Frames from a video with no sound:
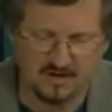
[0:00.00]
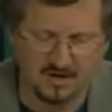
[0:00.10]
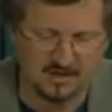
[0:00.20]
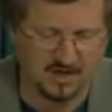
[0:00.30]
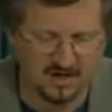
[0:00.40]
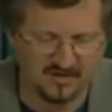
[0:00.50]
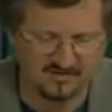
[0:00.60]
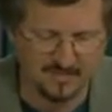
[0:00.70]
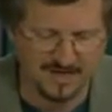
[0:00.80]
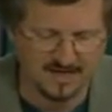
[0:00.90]
are
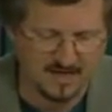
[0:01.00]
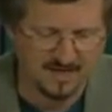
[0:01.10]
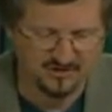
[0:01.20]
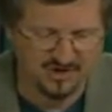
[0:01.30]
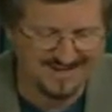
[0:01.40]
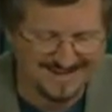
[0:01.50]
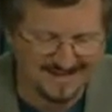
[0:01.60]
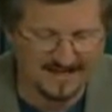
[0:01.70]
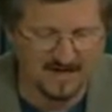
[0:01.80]
caused by genetic